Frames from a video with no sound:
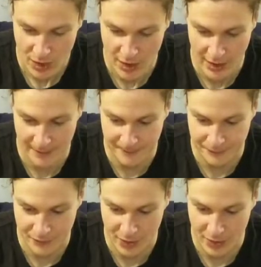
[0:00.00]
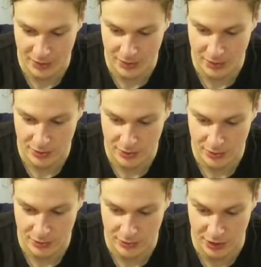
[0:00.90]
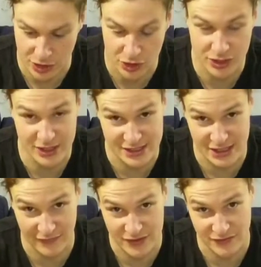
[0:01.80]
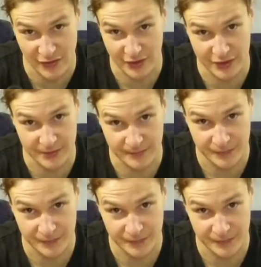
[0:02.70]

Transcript: The cookie itself is very good.